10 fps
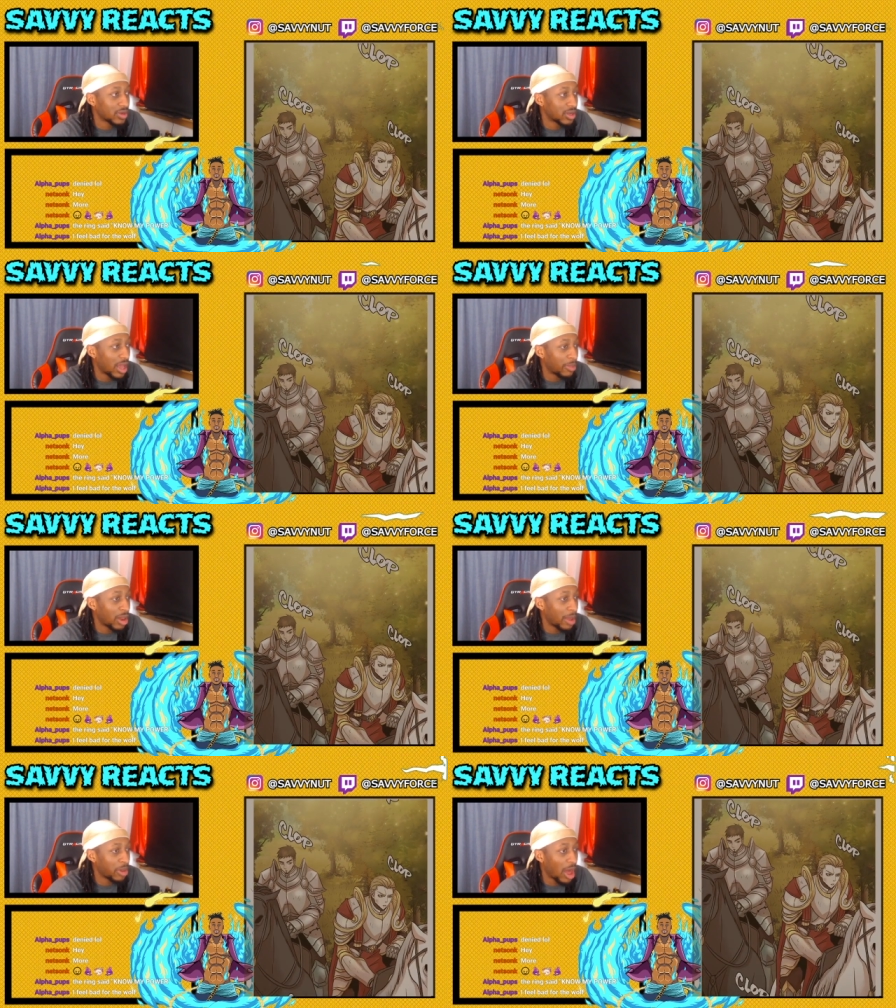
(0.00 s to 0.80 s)
Clop,
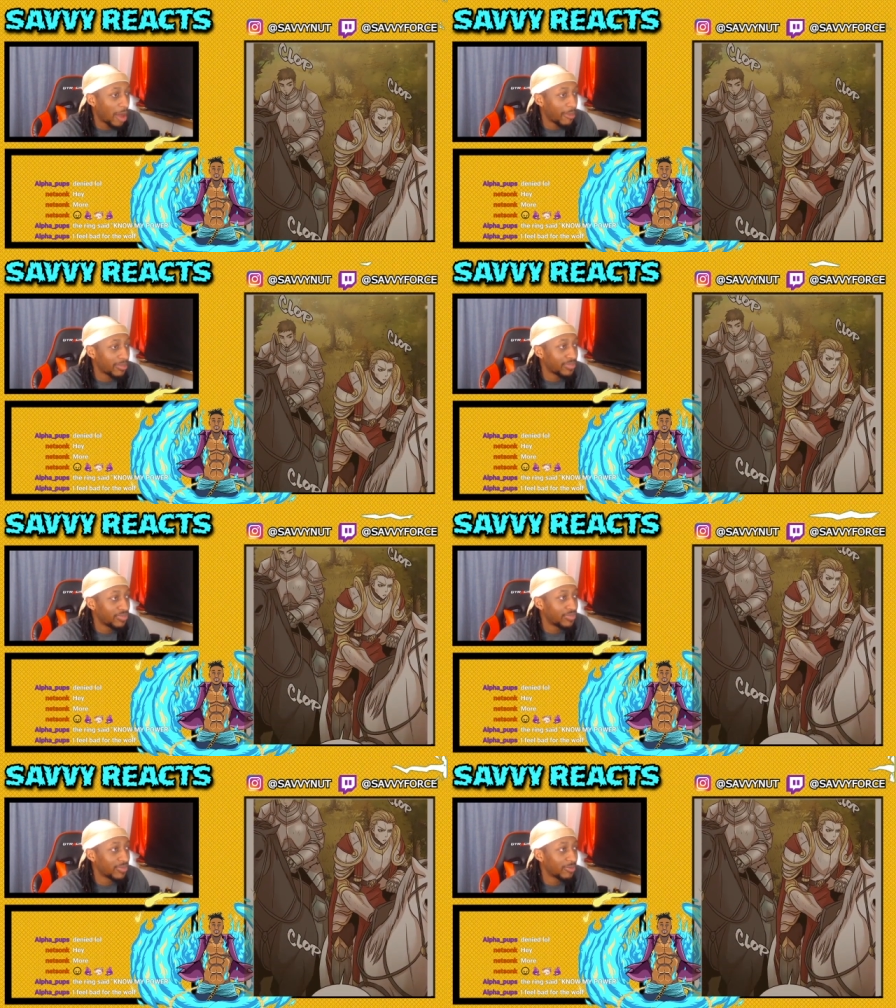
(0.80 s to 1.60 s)
clop, clop.
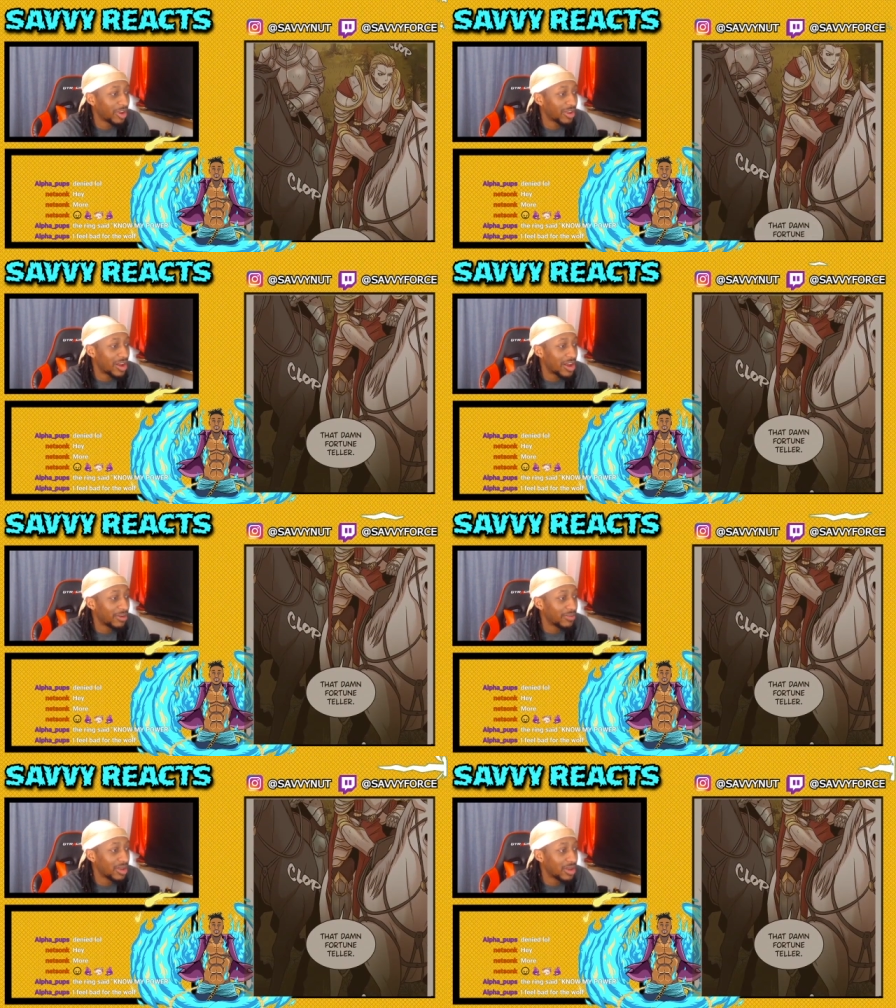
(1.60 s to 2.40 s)
Oh my god.
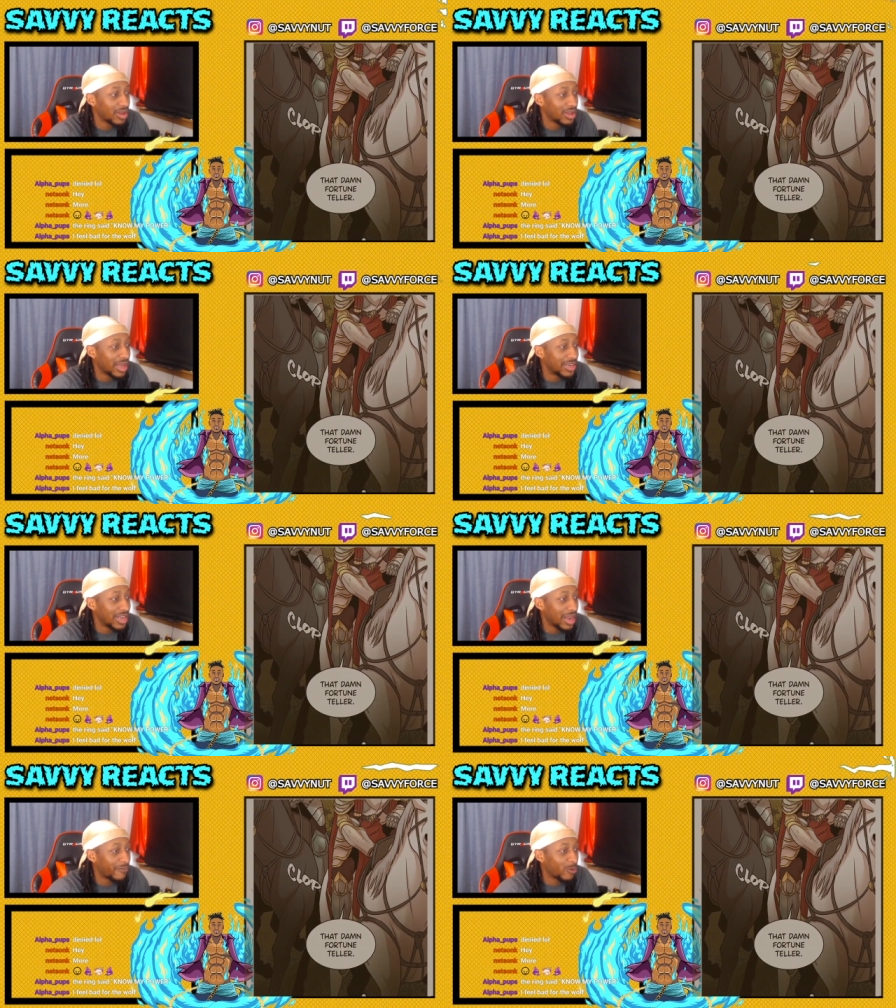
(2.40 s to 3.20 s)
That
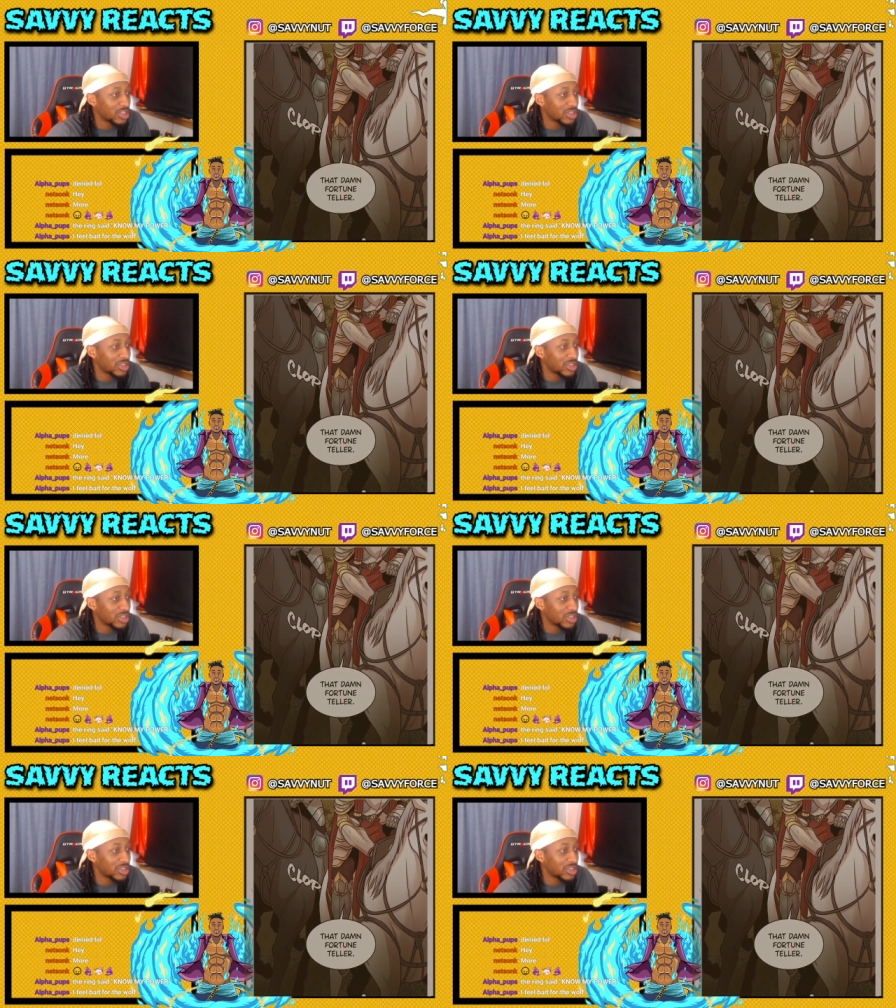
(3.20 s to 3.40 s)
damn fortune